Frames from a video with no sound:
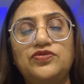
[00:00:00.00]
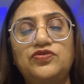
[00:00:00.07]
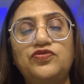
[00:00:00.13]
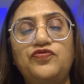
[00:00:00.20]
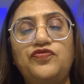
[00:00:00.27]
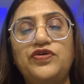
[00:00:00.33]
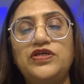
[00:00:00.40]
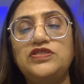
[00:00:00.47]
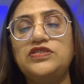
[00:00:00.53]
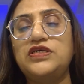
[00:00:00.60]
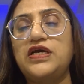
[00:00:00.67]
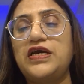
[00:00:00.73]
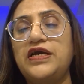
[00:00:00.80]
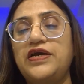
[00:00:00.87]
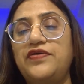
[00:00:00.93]
So first
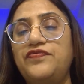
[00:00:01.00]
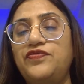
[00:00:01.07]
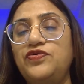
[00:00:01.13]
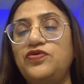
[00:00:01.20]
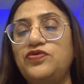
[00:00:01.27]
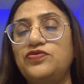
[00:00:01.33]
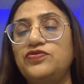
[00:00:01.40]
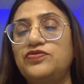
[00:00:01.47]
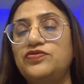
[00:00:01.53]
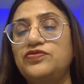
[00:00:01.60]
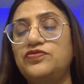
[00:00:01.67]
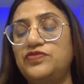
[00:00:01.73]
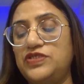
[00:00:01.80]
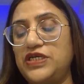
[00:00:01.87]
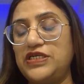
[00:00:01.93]
I have to
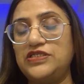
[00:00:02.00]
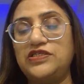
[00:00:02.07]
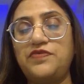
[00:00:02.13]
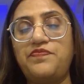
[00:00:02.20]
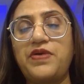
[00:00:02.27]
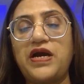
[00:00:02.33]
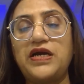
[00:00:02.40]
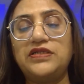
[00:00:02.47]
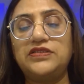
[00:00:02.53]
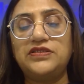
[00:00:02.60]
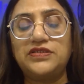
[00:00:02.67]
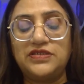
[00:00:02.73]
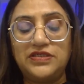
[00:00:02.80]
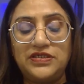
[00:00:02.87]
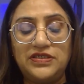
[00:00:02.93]
change the
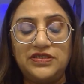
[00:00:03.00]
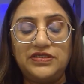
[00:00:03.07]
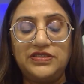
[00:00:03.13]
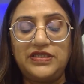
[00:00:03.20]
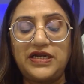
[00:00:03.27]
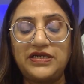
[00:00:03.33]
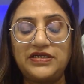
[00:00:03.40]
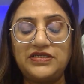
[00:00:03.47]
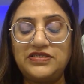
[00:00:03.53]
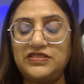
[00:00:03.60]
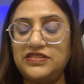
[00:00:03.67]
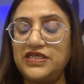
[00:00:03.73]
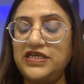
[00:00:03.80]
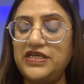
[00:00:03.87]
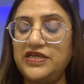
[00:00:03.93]
path, that is
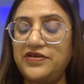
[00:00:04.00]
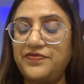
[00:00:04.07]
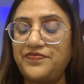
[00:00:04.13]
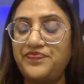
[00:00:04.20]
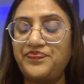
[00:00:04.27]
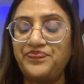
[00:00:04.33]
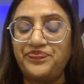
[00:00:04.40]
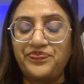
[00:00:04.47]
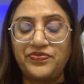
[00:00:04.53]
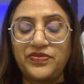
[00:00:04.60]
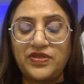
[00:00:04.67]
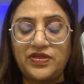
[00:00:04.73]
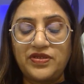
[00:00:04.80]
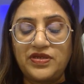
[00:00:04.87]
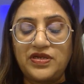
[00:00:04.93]

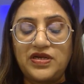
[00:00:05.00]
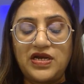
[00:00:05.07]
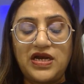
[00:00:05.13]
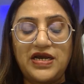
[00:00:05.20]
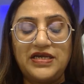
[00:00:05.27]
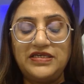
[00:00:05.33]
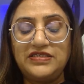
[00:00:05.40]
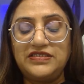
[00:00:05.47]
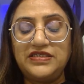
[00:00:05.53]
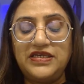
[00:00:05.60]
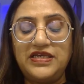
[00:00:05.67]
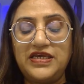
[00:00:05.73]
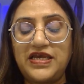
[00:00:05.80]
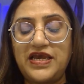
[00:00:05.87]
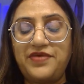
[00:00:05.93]

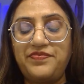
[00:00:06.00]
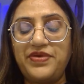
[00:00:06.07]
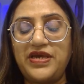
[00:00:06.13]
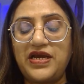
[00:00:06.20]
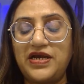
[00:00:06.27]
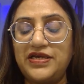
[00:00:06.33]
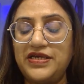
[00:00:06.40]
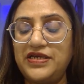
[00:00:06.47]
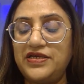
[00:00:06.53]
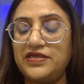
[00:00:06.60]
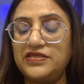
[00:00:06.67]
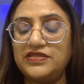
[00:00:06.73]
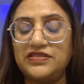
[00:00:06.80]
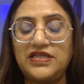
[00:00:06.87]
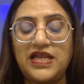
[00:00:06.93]

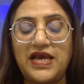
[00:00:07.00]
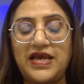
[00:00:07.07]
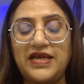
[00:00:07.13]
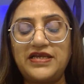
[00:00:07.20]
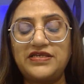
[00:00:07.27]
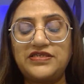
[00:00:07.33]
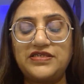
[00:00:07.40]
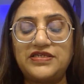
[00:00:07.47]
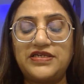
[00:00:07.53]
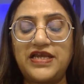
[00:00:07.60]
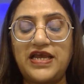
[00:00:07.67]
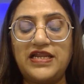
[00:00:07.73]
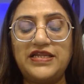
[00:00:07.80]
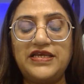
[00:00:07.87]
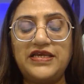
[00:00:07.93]

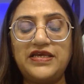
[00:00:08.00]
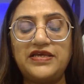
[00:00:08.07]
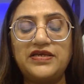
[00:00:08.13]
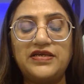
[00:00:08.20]
CICMAI/tally